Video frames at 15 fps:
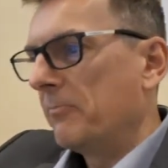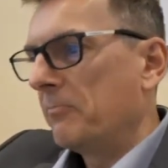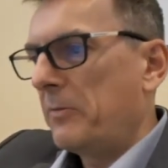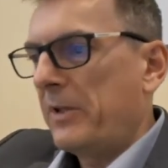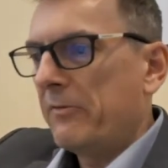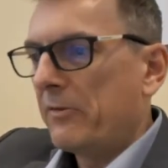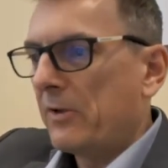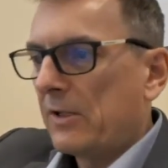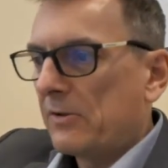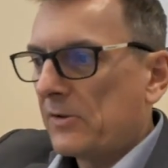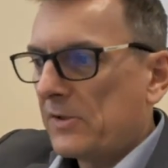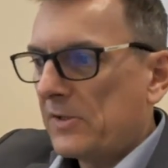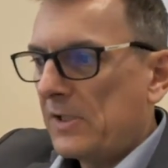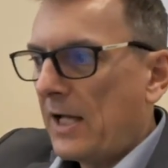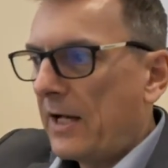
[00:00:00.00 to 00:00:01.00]
even at the
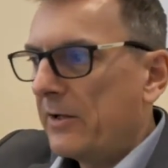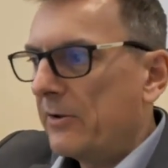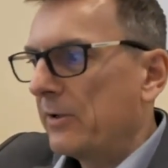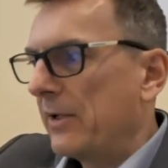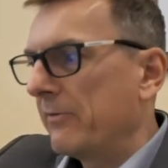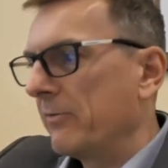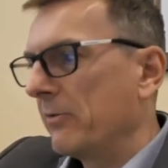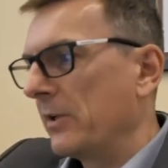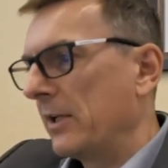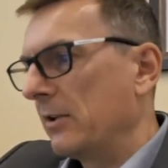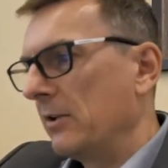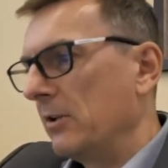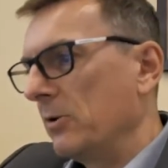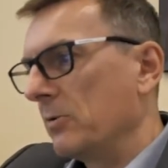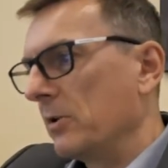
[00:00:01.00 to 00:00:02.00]
CIO level
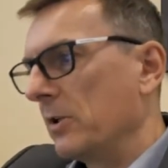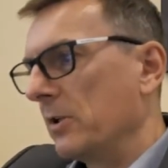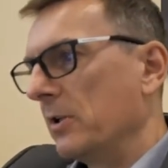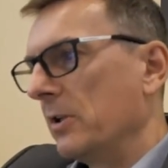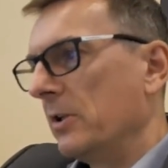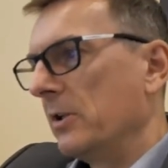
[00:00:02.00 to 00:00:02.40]
and lower,